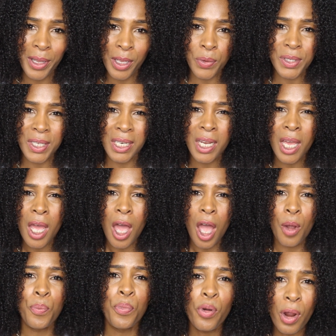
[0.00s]
using
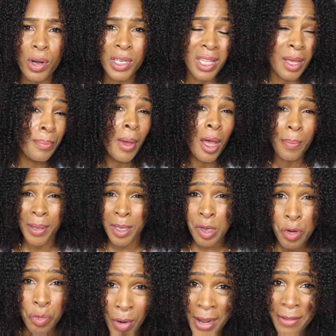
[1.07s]
a product that might be
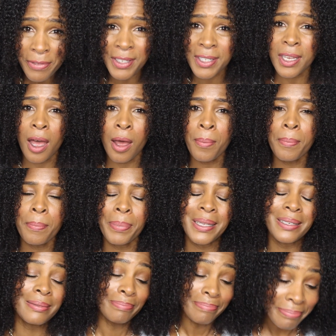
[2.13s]
great for some,
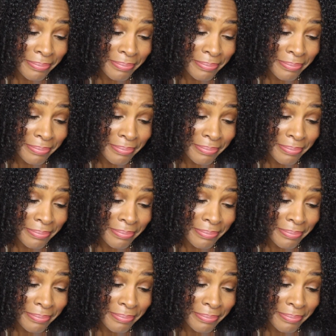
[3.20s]
but